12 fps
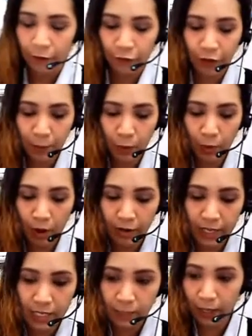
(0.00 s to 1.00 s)

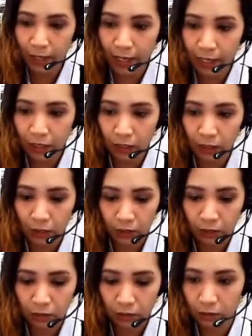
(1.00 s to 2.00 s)
February
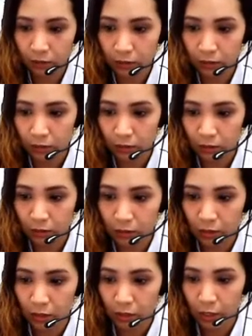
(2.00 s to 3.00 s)
spelling,
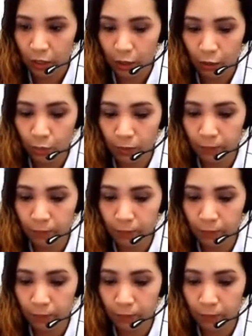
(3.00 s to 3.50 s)
there